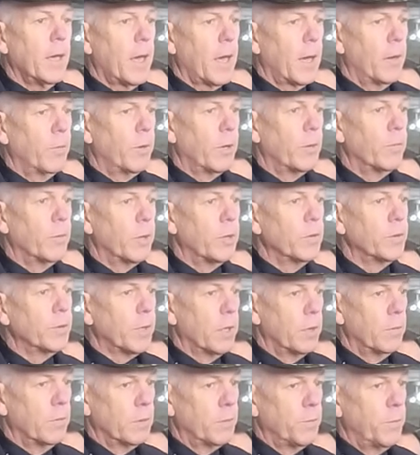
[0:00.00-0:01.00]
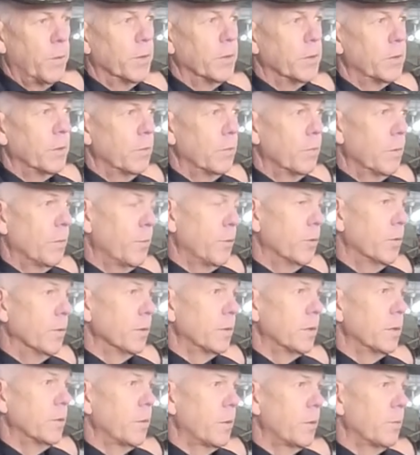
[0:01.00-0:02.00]
And we also respond to
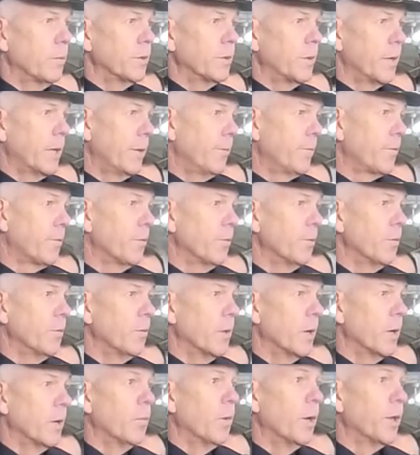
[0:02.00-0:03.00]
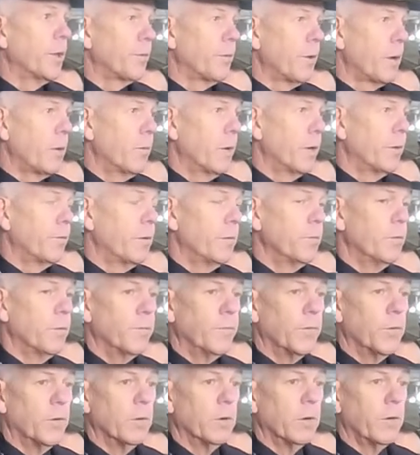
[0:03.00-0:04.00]
reports that we receive through
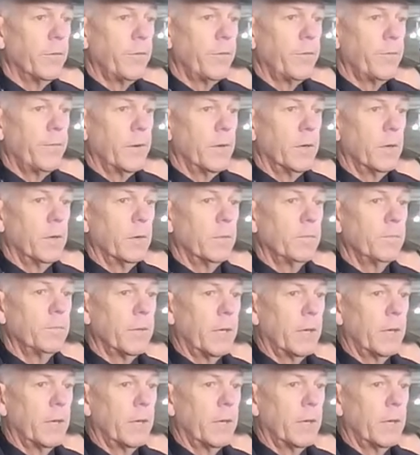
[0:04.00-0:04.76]
131444 if